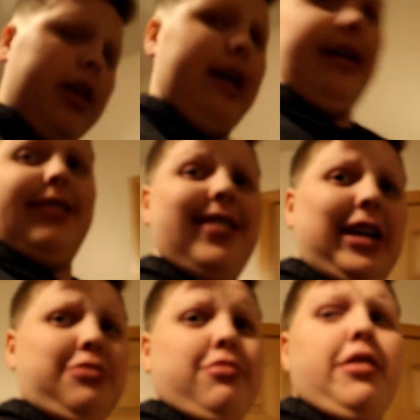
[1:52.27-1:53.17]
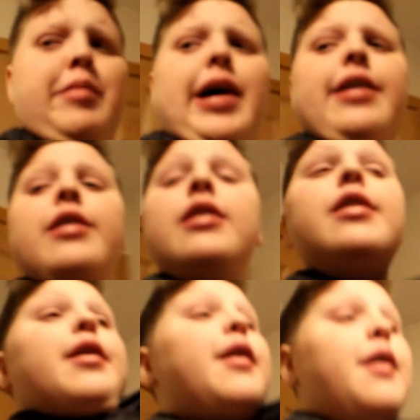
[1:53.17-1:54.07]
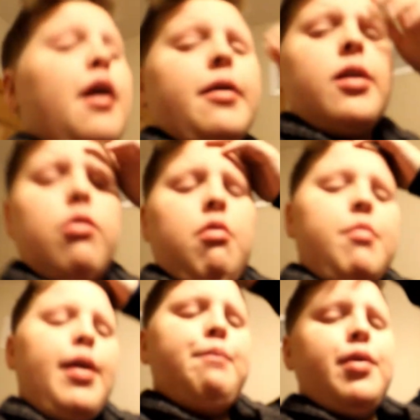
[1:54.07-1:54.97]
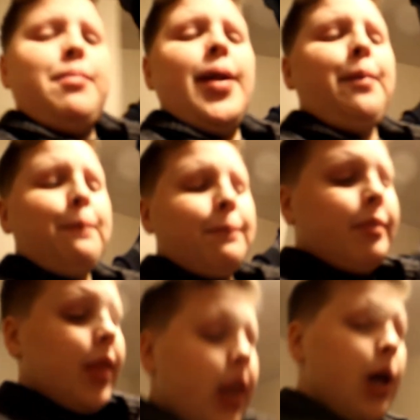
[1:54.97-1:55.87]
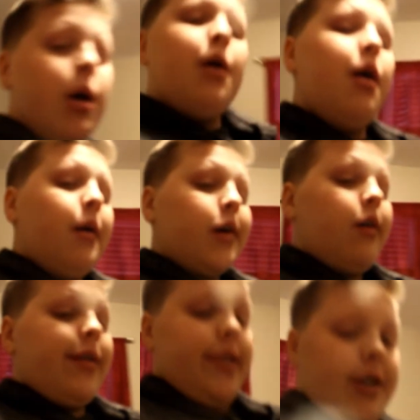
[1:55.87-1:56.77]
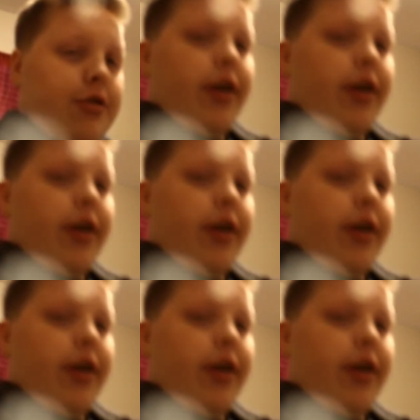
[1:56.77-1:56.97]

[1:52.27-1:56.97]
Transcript: yeah, it tastes really bad. I'm gonna go warm it up in a minute going to